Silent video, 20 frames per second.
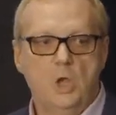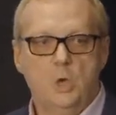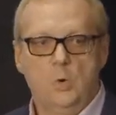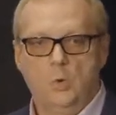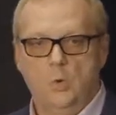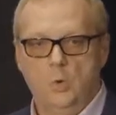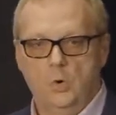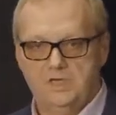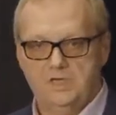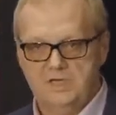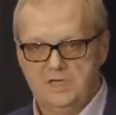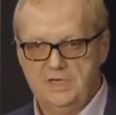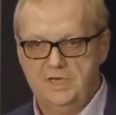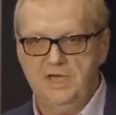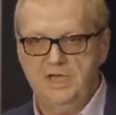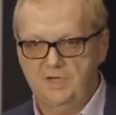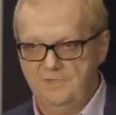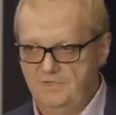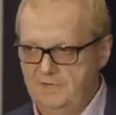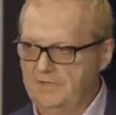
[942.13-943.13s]
What
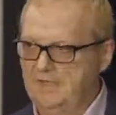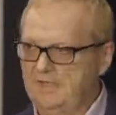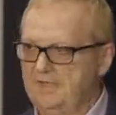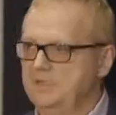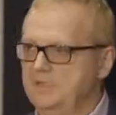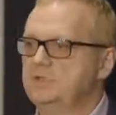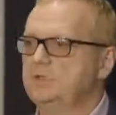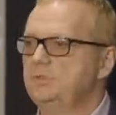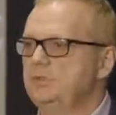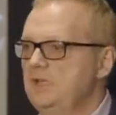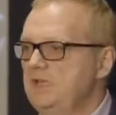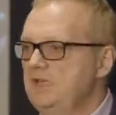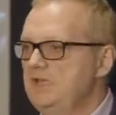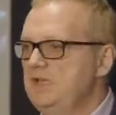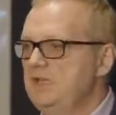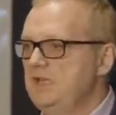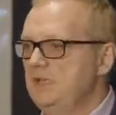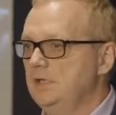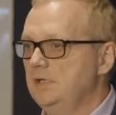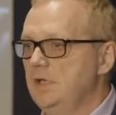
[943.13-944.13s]
kind of analytics do they
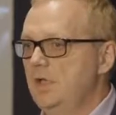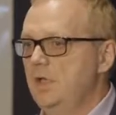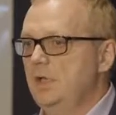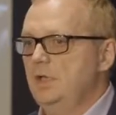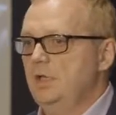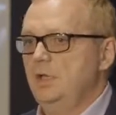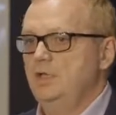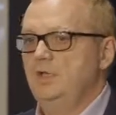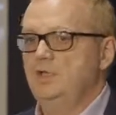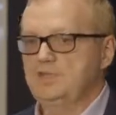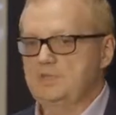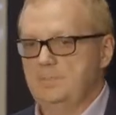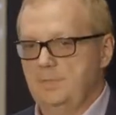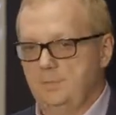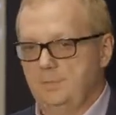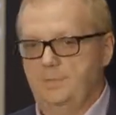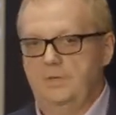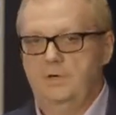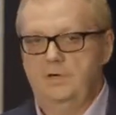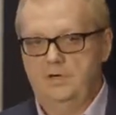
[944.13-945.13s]
need? Does my
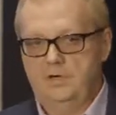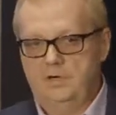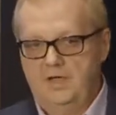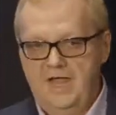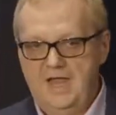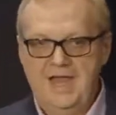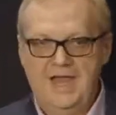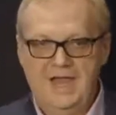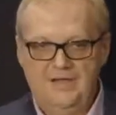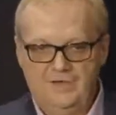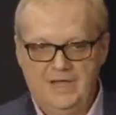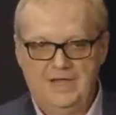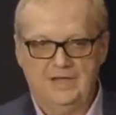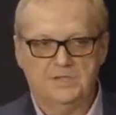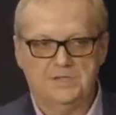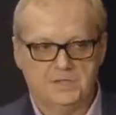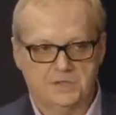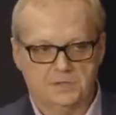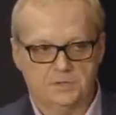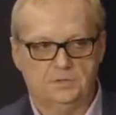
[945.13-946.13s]
partner have
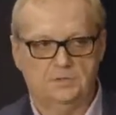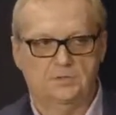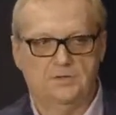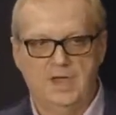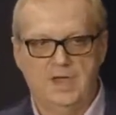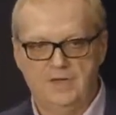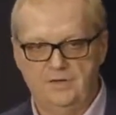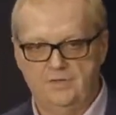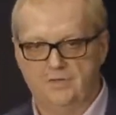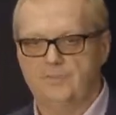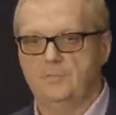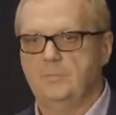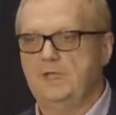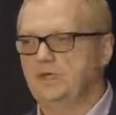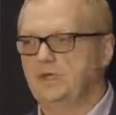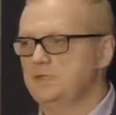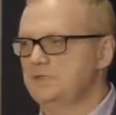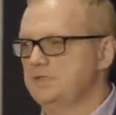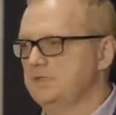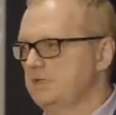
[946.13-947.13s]
access to the right
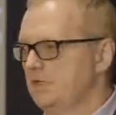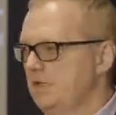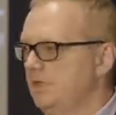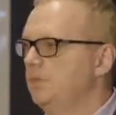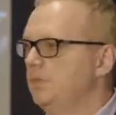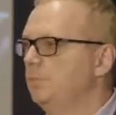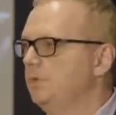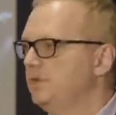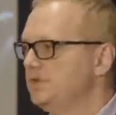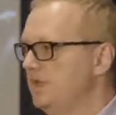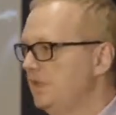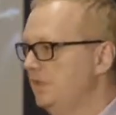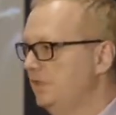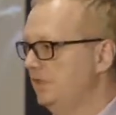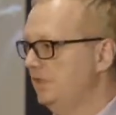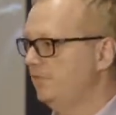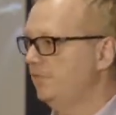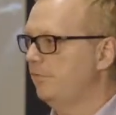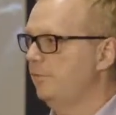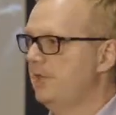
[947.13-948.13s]
information so that I can present
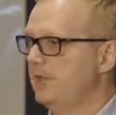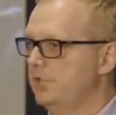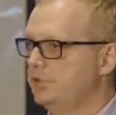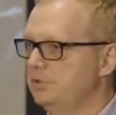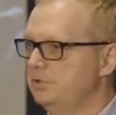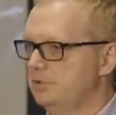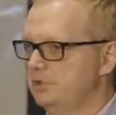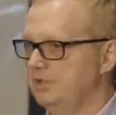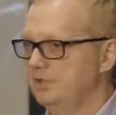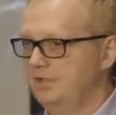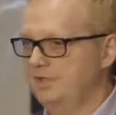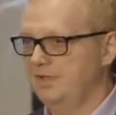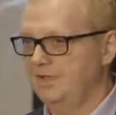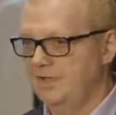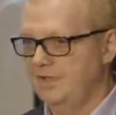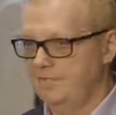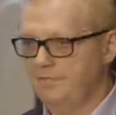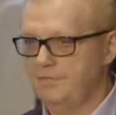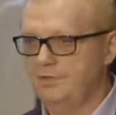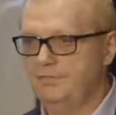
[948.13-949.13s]
the information in the
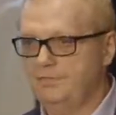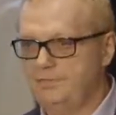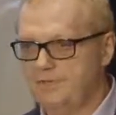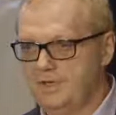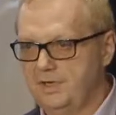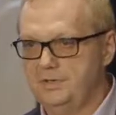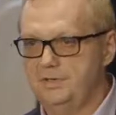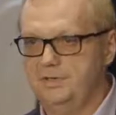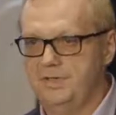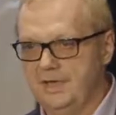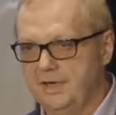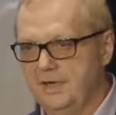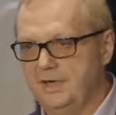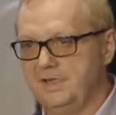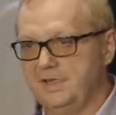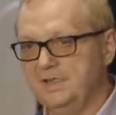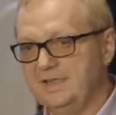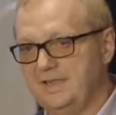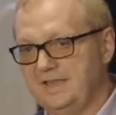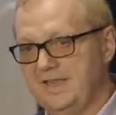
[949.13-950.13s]
level of
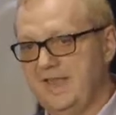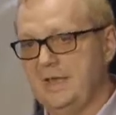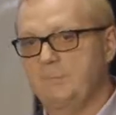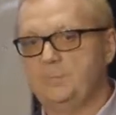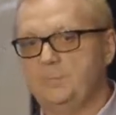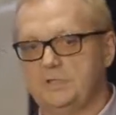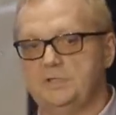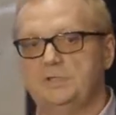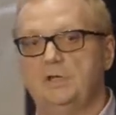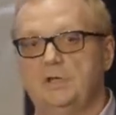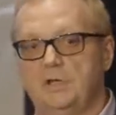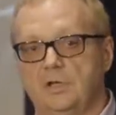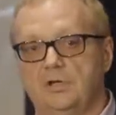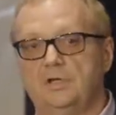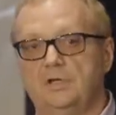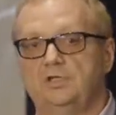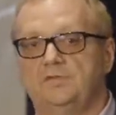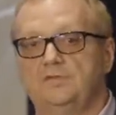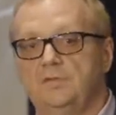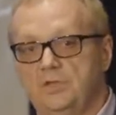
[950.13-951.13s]
granularity that that particular
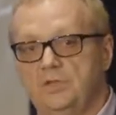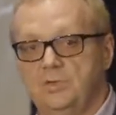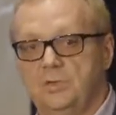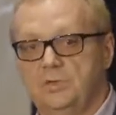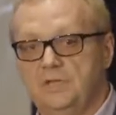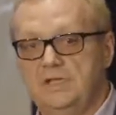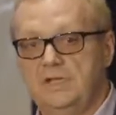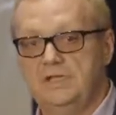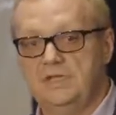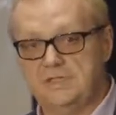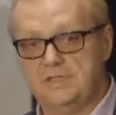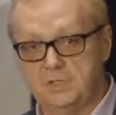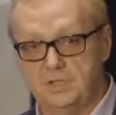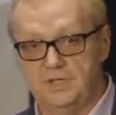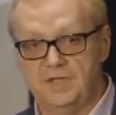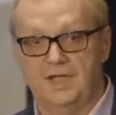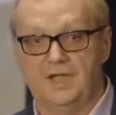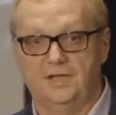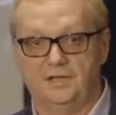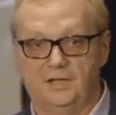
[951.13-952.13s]
individual needs to
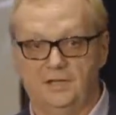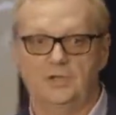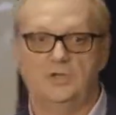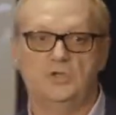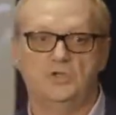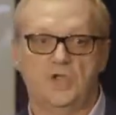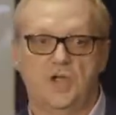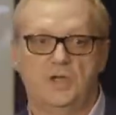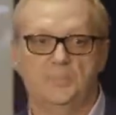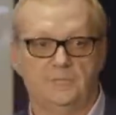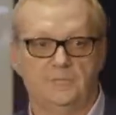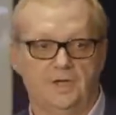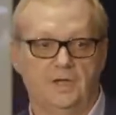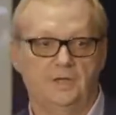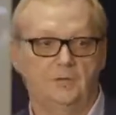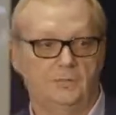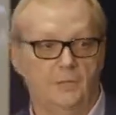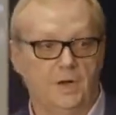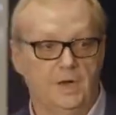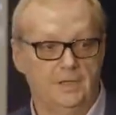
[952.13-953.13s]
get their job
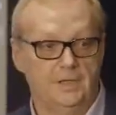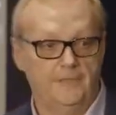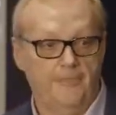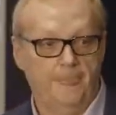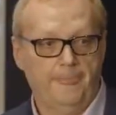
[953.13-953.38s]
done right?